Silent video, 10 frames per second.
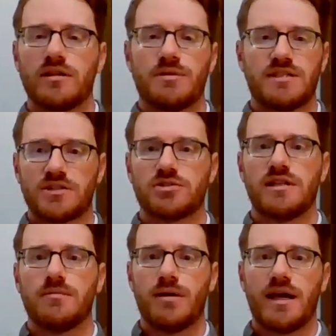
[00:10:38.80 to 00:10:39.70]
potential
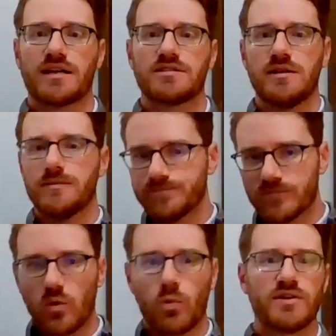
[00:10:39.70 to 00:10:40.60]
impacts,
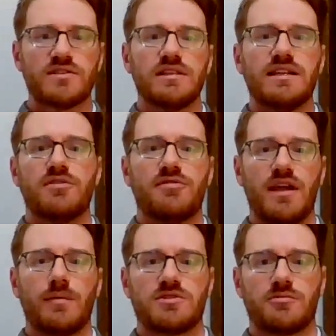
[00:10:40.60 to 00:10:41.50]
where does it leave the
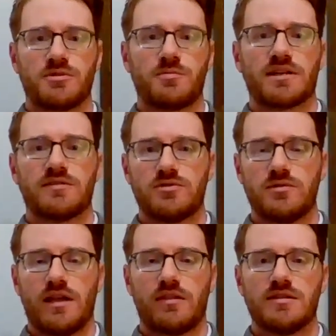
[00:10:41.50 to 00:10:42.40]
families and prospective
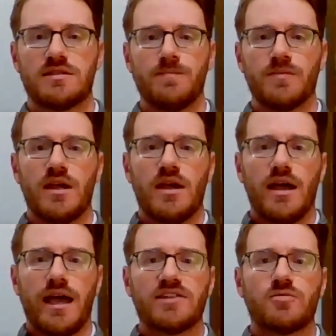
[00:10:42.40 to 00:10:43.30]
student athletes?
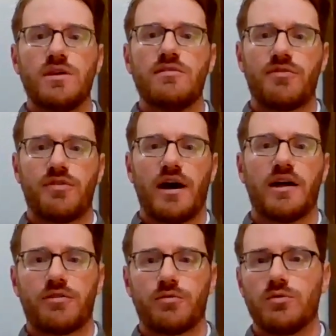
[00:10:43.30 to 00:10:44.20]
As we've thought
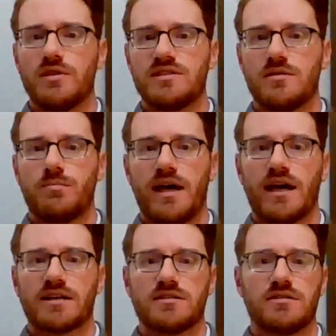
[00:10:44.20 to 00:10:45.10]
through these
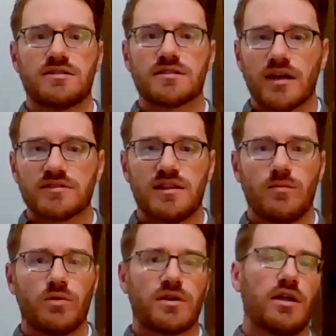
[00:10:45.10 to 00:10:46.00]
impacts and discussed them
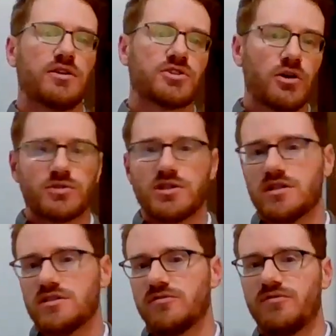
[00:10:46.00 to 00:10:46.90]
with college
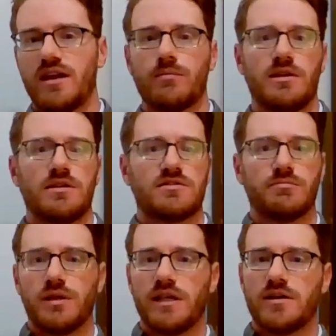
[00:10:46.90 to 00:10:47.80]
coaches and families and
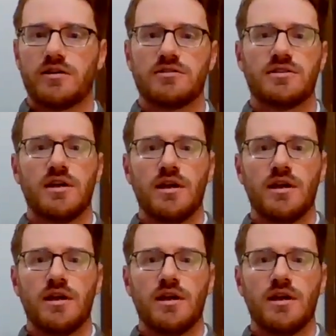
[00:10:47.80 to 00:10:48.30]
players,